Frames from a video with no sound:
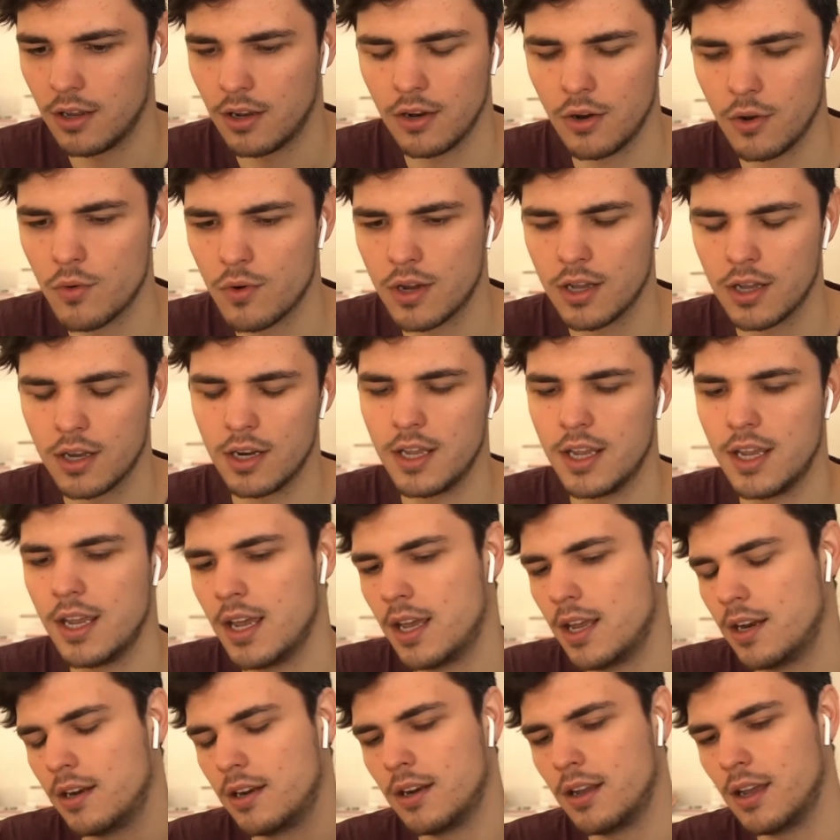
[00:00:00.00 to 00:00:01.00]
locally
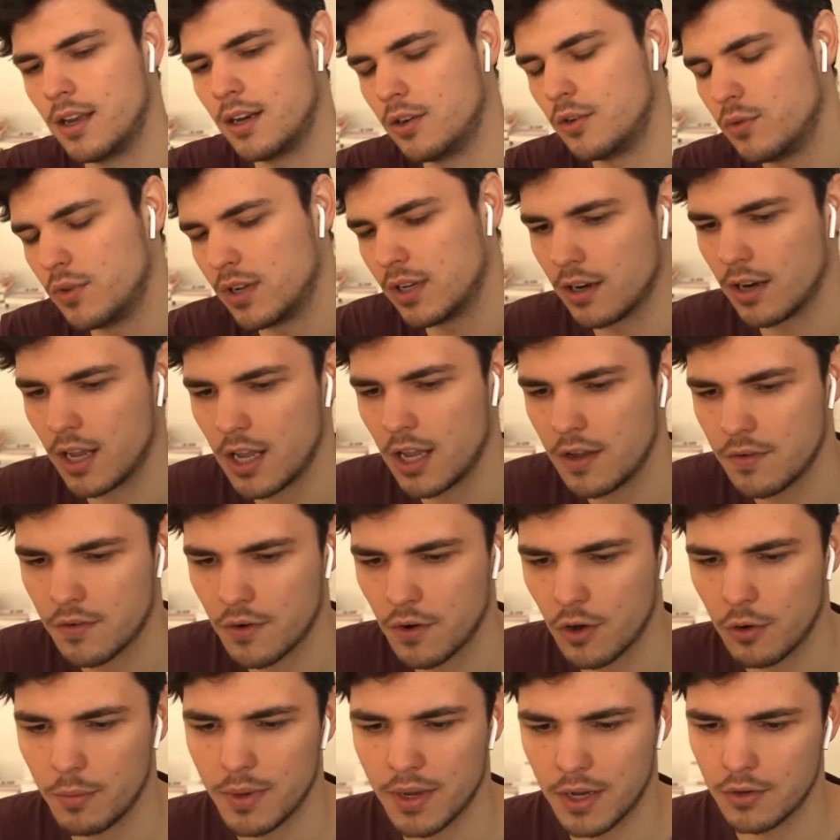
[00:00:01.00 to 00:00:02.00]
and doing the live
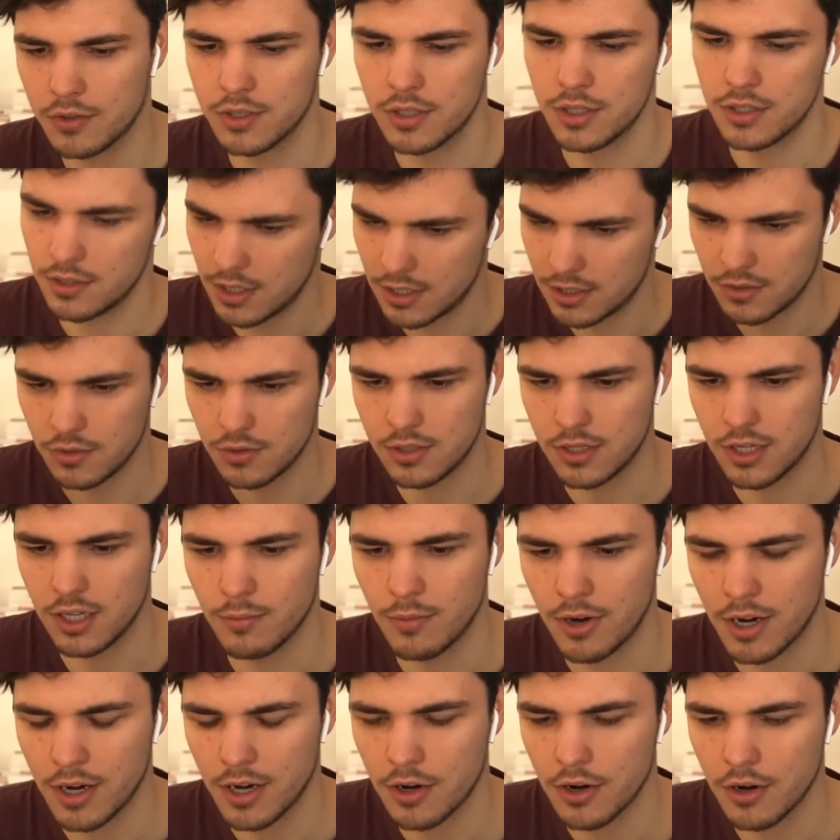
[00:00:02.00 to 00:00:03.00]
call, because it's, as you
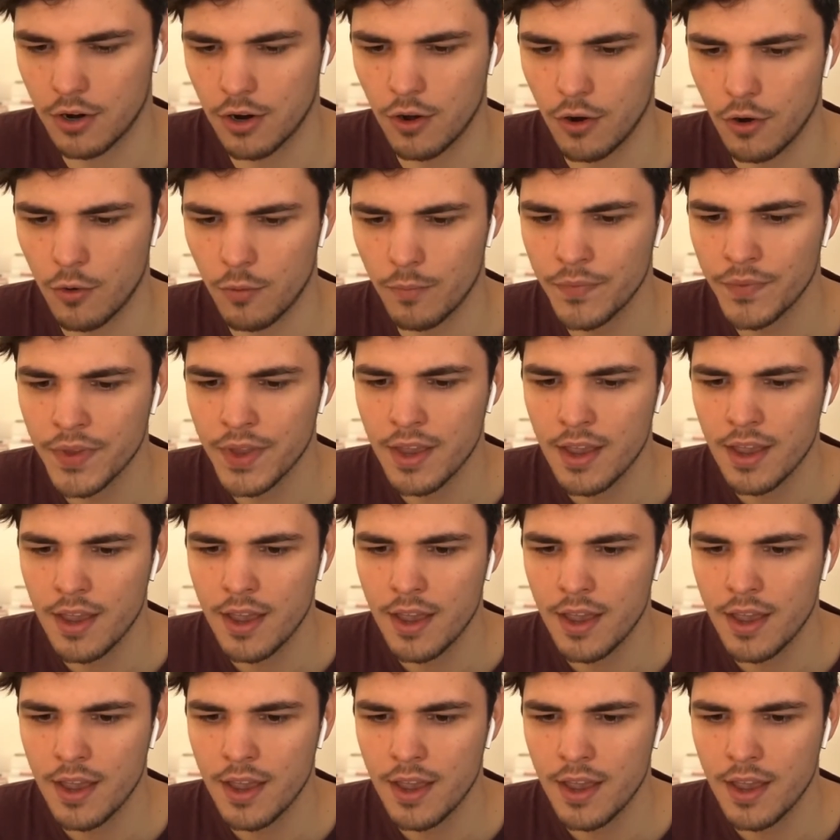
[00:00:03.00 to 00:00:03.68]
said, Mark, Chrome.